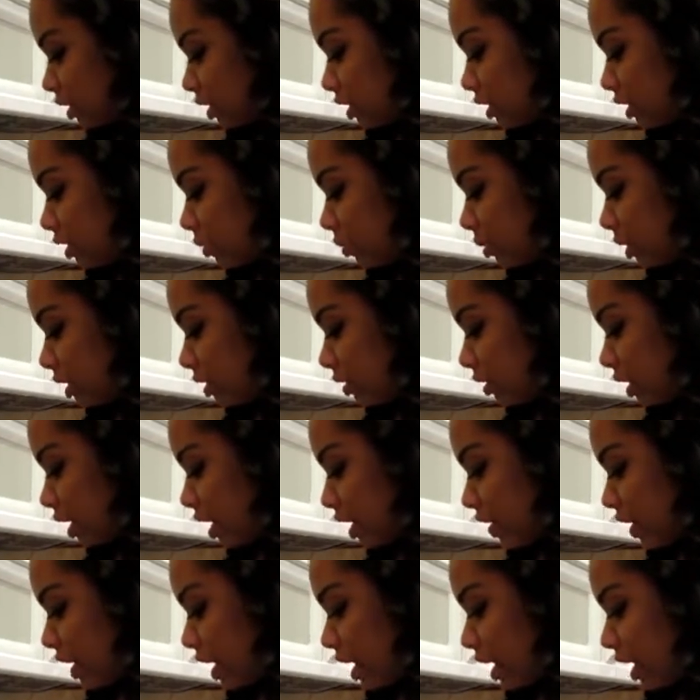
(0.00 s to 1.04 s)
Just depends on
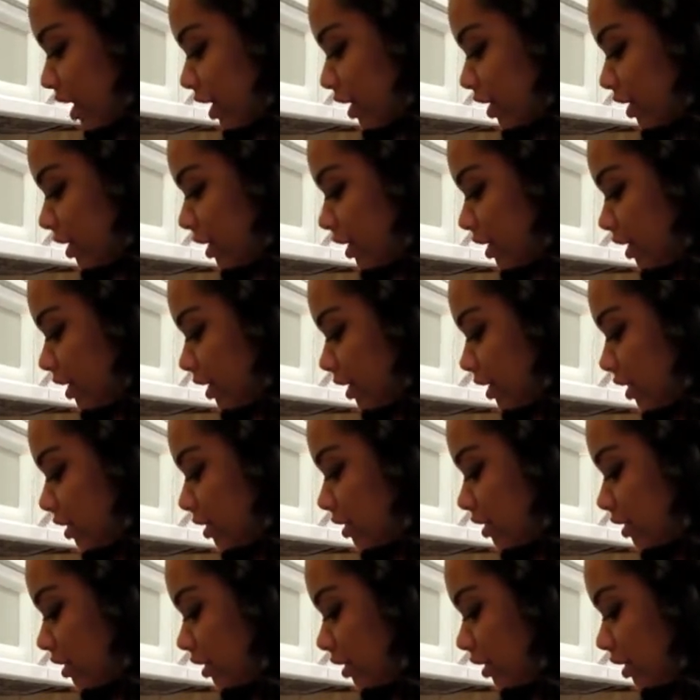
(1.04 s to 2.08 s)
how high your heat
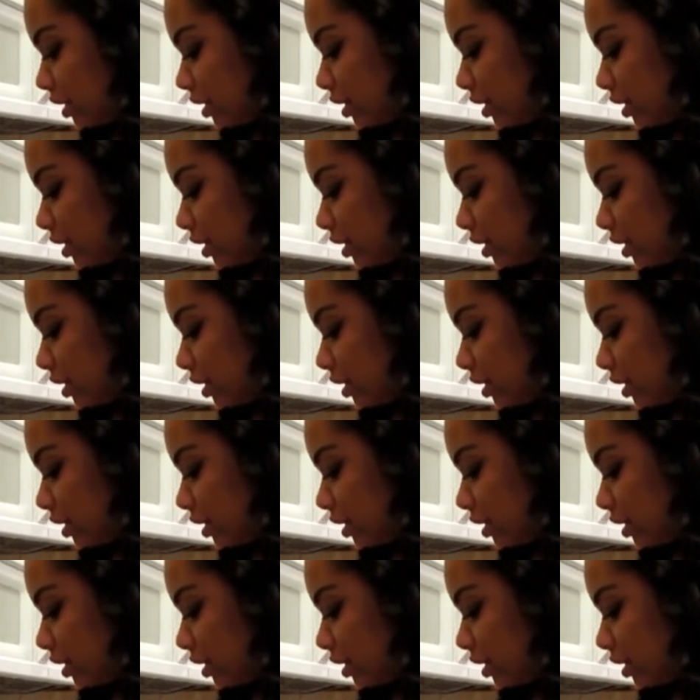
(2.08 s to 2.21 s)
is.